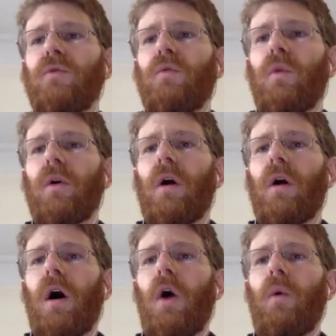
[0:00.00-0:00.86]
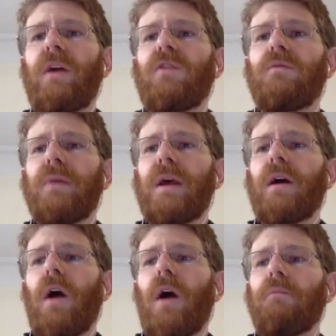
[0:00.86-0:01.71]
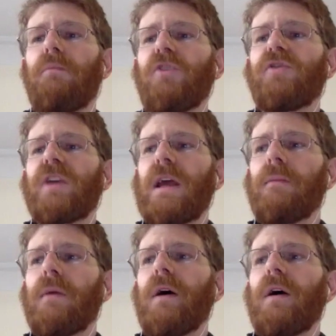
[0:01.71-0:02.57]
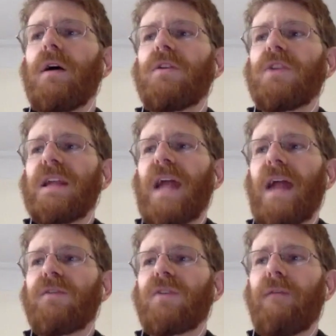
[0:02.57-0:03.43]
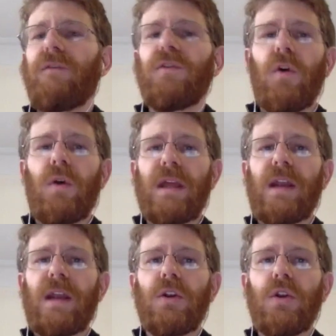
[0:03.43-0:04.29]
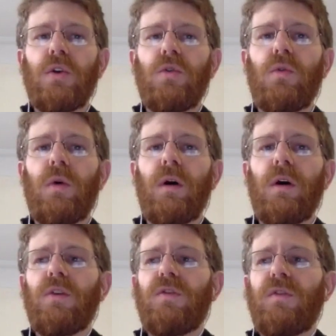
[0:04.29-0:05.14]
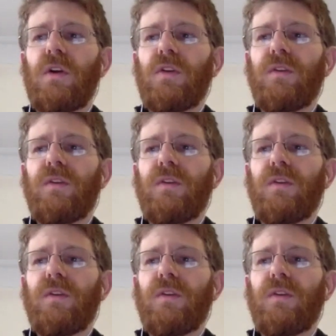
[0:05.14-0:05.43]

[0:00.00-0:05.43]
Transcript: were always big on pushing him to get out of his comfort zone and get into new spheres of